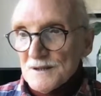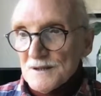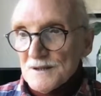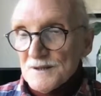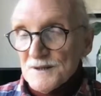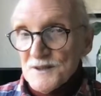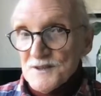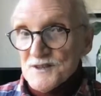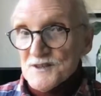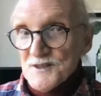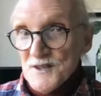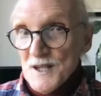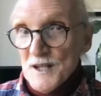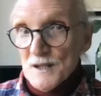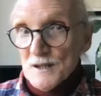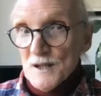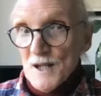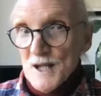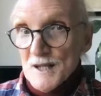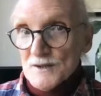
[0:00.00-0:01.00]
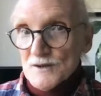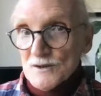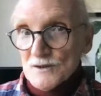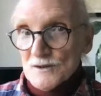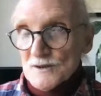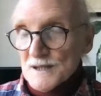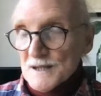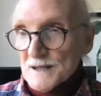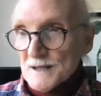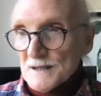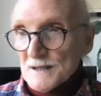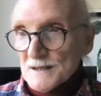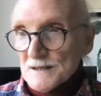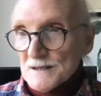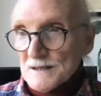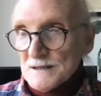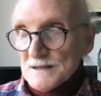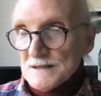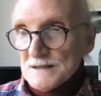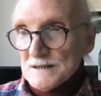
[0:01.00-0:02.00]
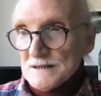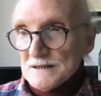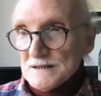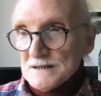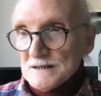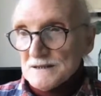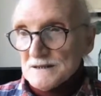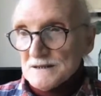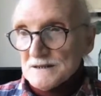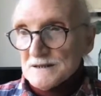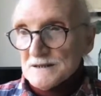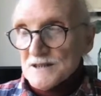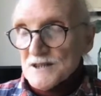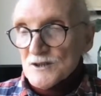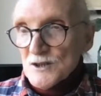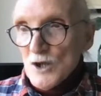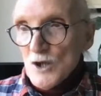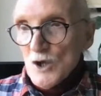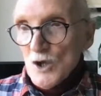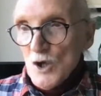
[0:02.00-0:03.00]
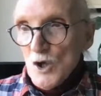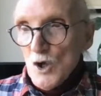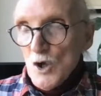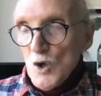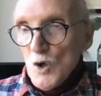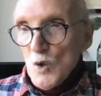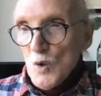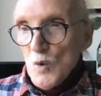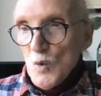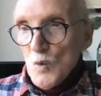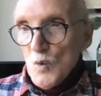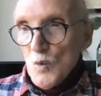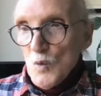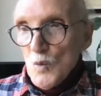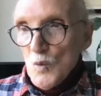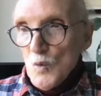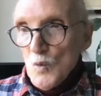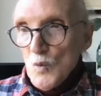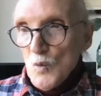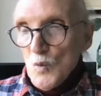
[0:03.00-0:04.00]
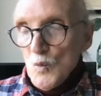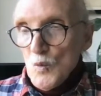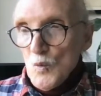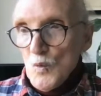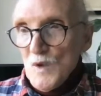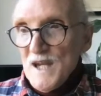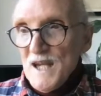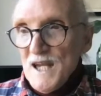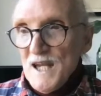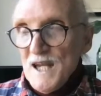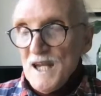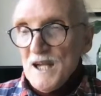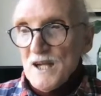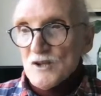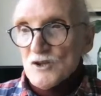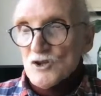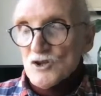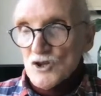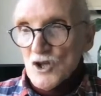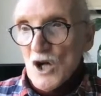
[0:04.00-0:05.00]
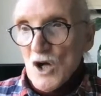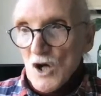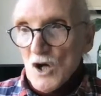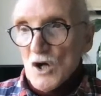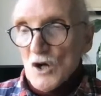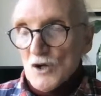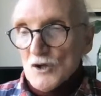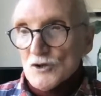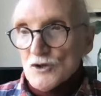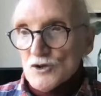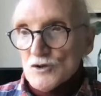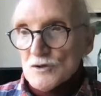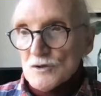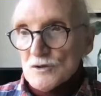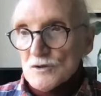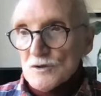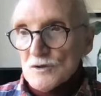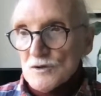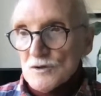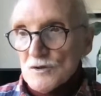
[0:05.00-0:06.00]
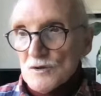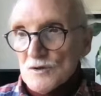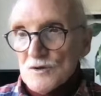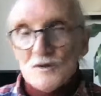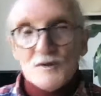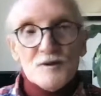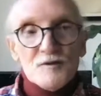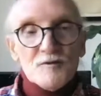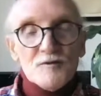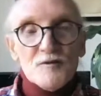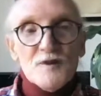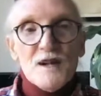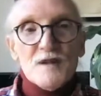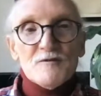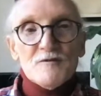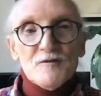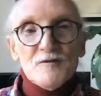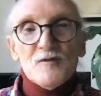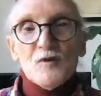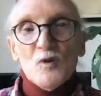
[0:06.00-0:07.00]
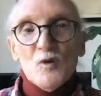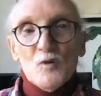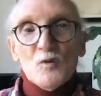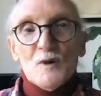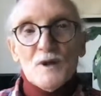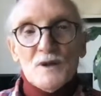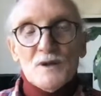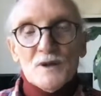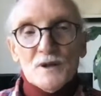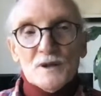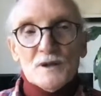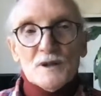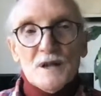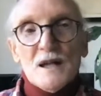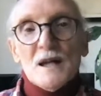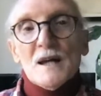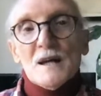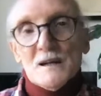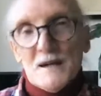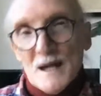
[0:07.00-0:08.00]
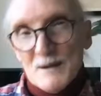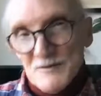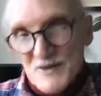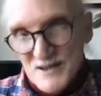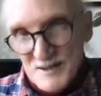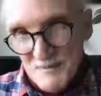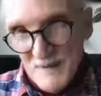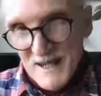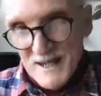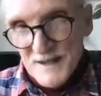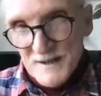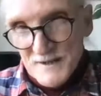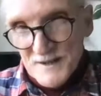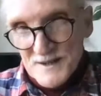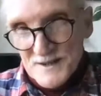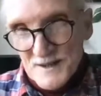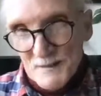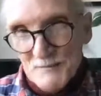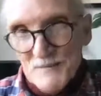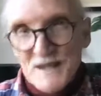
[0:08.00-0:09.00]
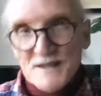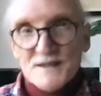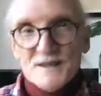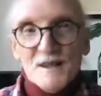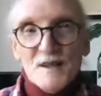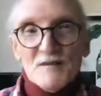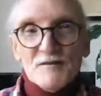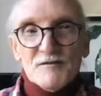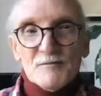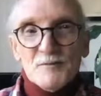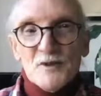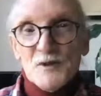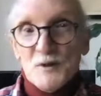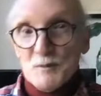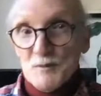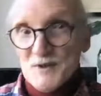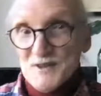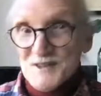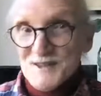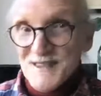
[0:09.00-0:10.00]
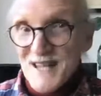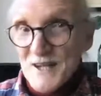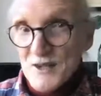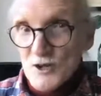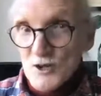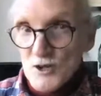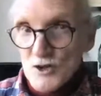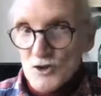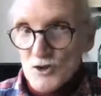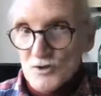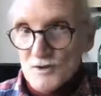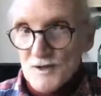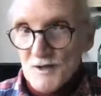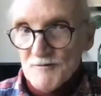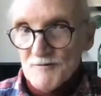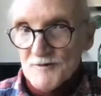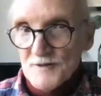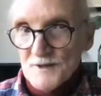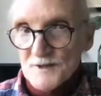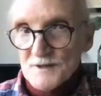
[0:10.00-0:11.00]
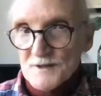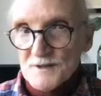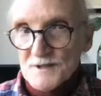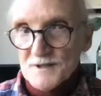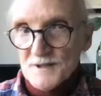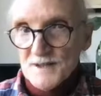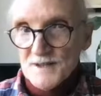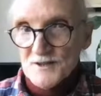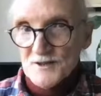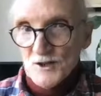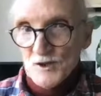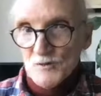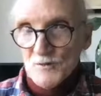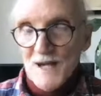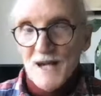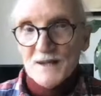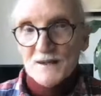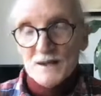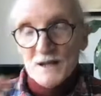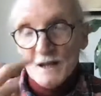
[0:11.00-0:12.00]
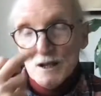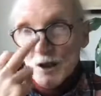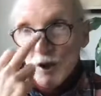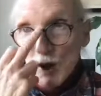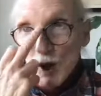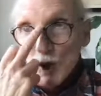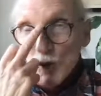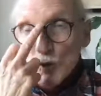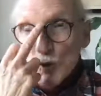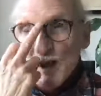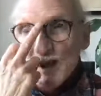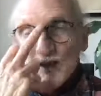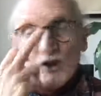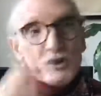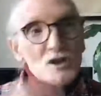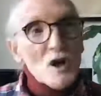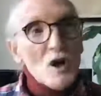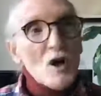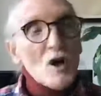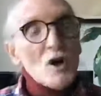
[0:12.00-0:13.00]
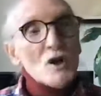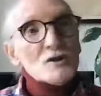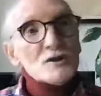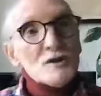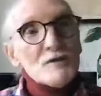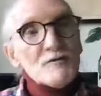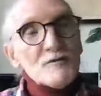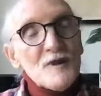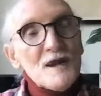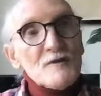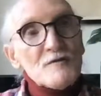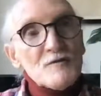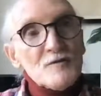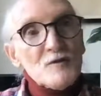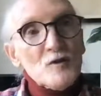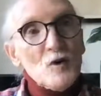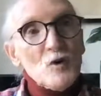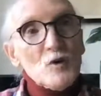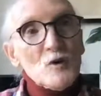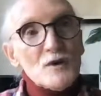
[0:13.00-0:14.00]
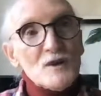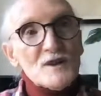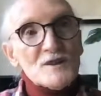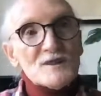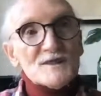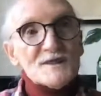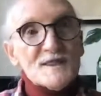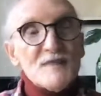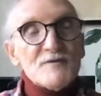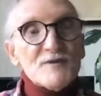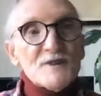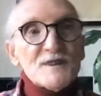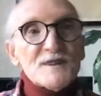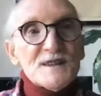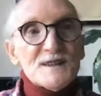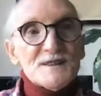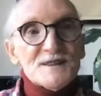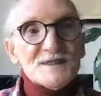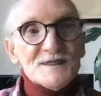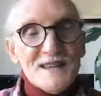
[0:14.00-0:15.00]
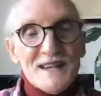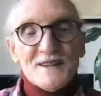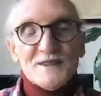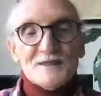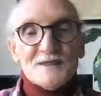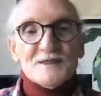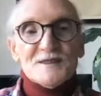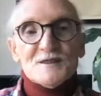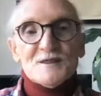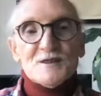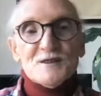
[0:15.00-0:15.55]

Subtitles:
this is the airline talking, it said, we charge the freight forwarder, and I'm just making this up myself, but the percentage difference is correct. We charge a freight forwarder 76,